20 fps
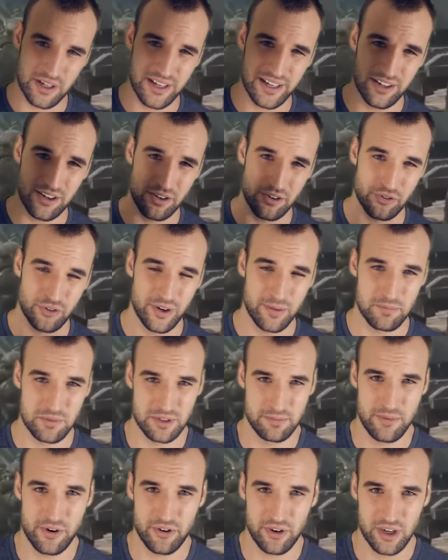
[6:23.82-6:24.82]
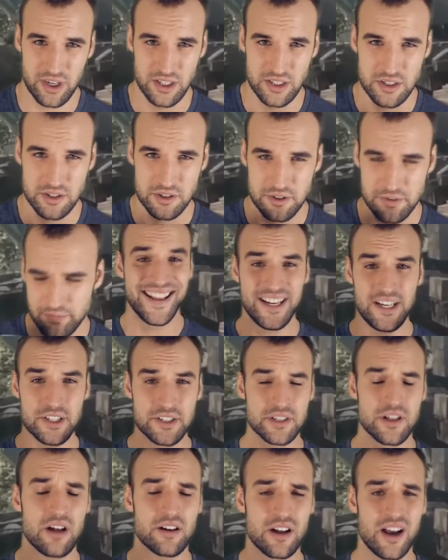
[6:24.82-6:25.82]
the kilograms, Americans. It
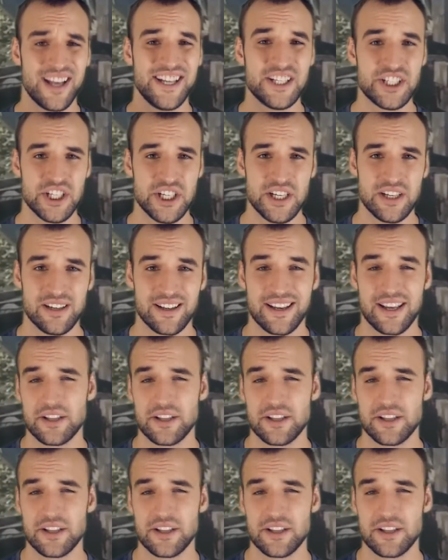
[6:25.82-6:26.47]
is not ideal